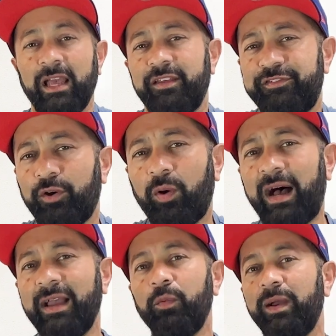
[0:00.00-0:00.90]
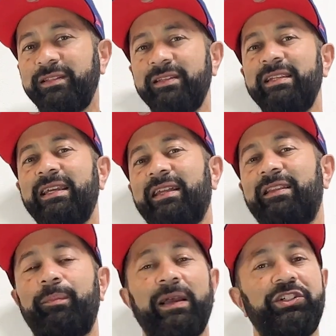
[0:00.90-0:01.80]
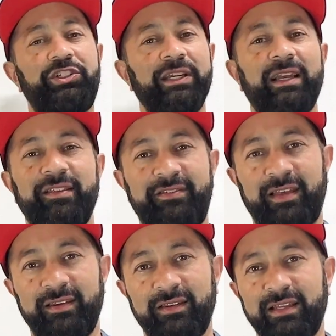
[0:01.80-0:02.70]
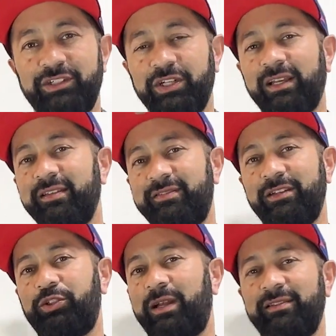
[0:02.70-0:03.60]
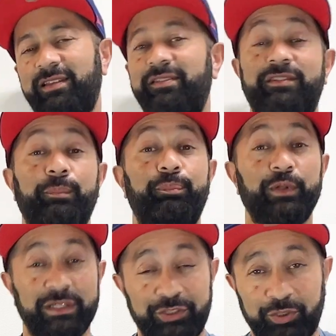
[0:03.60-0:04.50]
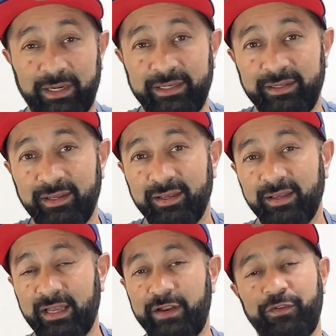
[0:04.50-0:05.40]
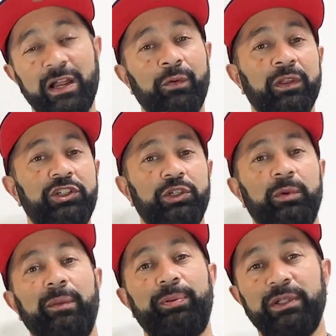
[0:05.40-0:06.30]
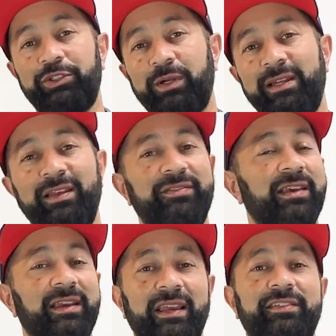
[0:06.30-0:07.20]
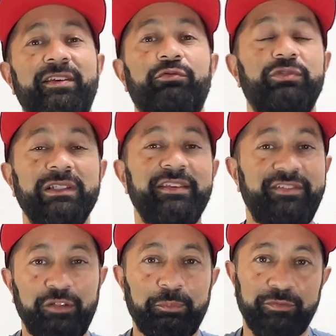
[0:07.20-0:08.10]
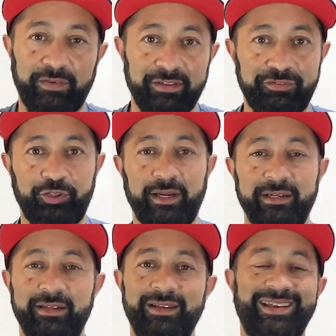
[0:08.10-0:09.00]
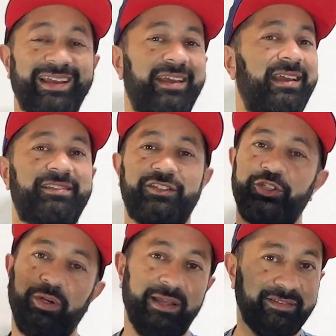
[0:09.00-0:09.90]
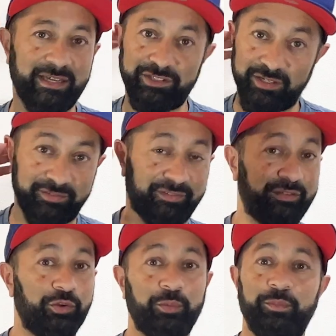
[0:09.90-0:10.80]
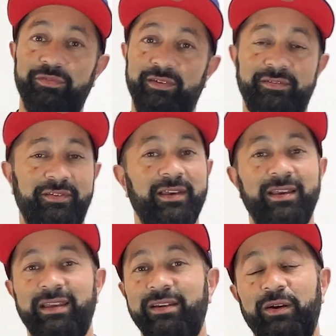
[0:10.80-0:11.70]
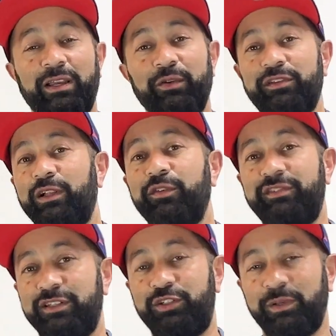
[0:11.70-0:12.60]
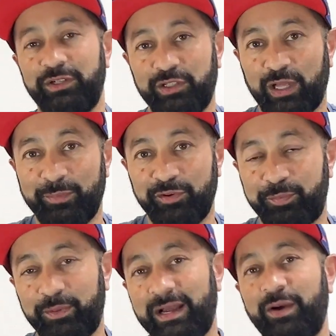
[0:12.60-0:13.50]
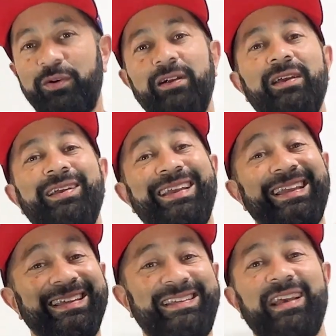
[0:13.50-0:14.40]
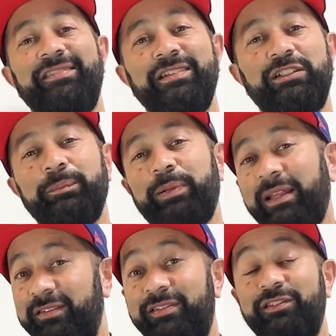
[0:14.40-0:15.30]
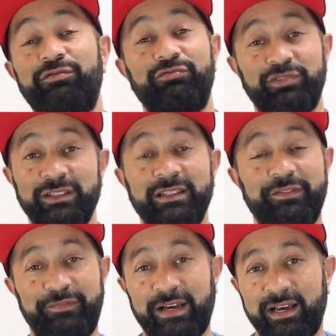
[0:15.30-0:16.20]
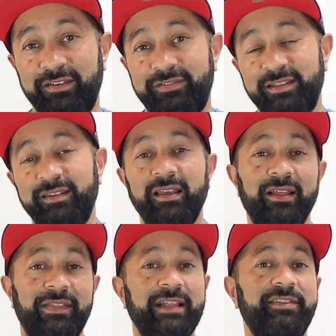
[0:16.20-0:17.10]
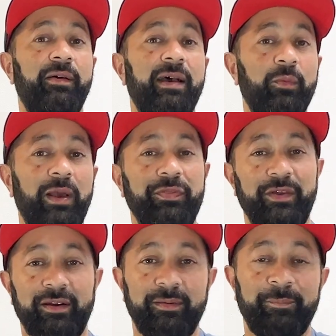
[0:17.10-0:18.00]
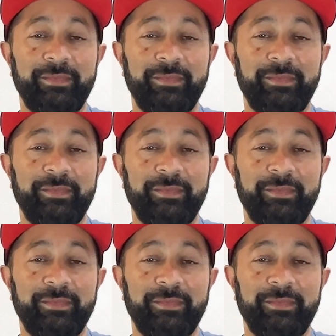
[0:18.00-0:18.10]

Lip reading: So I went to Niigata by Shinkansen. And Shinkansen translates to bullet train. And if you're not really sure what a bullet train is, it's a really super fast train. It's a train that just zooms. It's, you know, it goes close to 200 kilometers per hour. It gets you to places really fast. And that's how I went there.